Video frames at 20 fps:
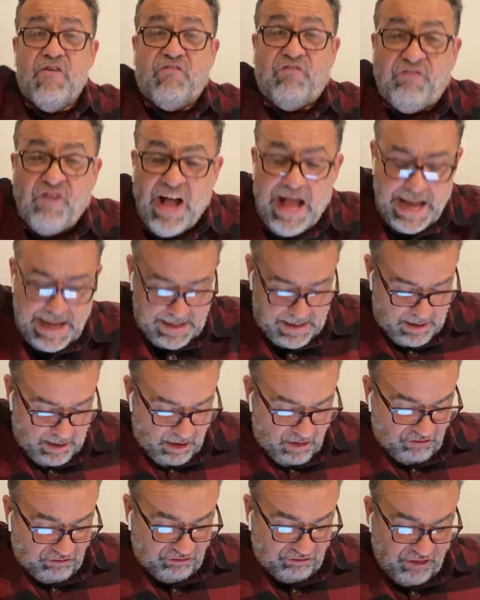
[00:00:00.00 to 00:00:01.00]
fight
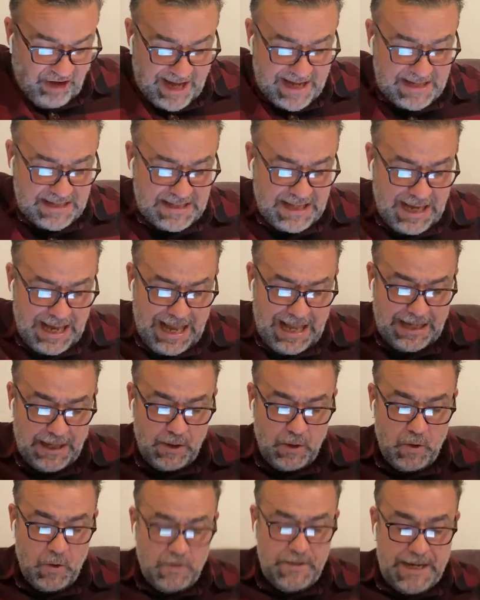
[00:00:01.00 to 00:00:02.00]
of faith.
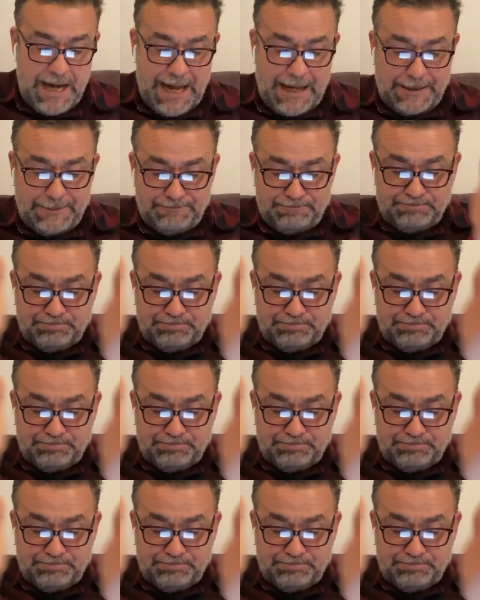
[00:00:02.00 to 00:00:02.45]
Hallelujah.